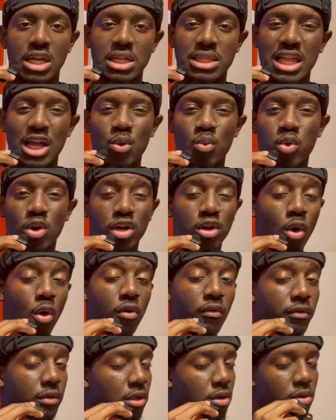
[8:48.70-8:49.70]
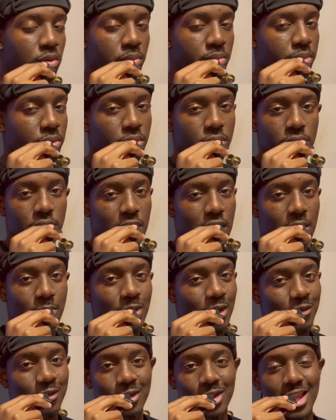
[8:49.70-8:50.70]
it's like work overload, bro. I'm
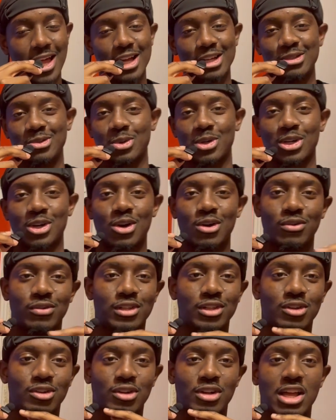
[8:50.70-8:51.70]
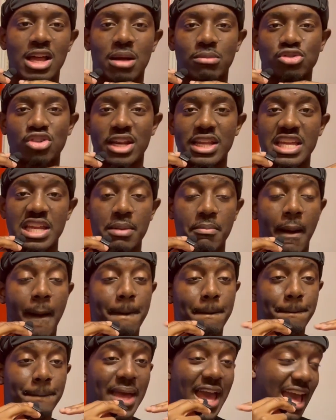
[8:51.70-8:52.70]
not gonna lie, it's work overload. I'm trying to get in my
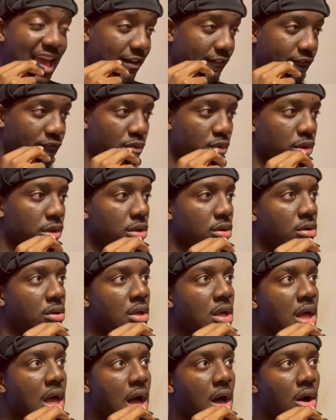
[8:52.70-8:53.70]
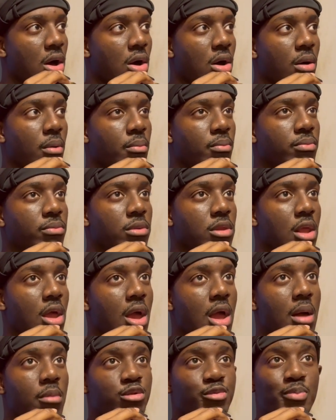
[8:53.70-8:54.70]
bag for real.
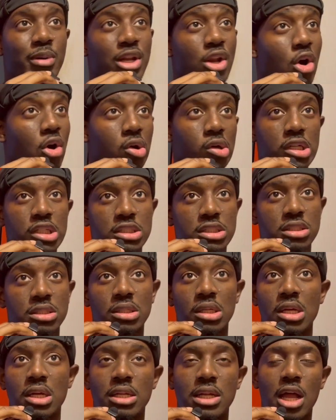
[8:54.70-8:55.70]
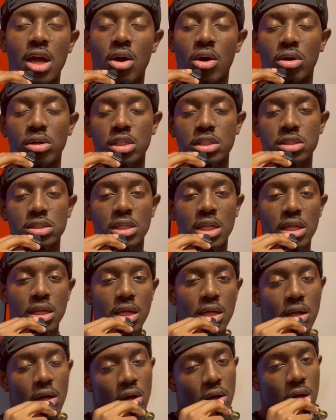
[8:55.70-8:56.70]
Spend all this, not all this,
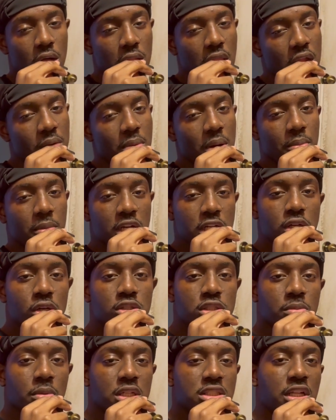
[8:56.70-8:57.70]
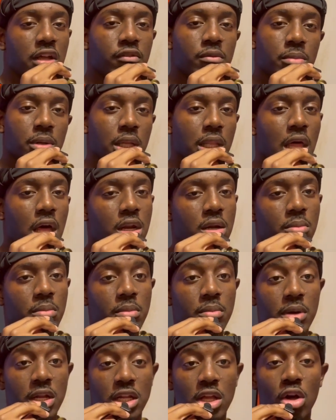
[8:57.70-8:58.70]
a lot of my money goes to my saving, but a lot of
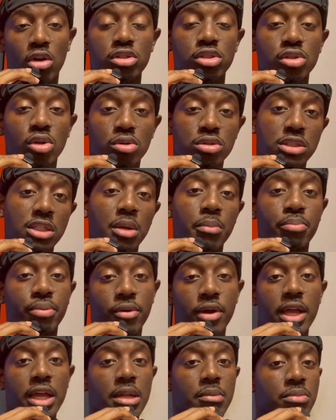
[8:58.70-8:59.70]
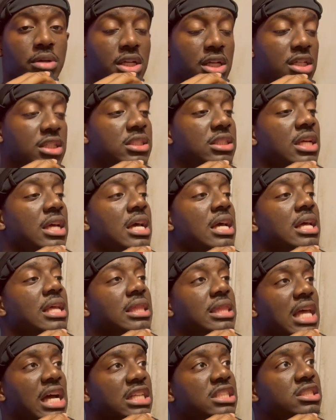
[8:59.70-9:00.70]
money also goes to the brand, because
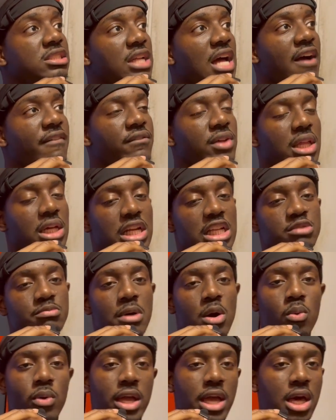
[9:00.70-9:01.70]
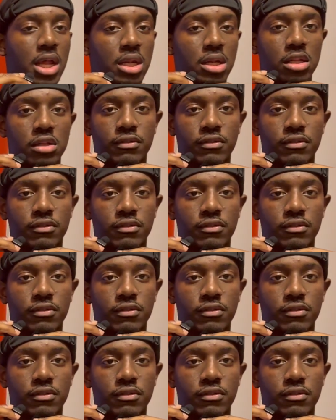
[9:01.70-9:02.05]
that's, I feel like that's my way out of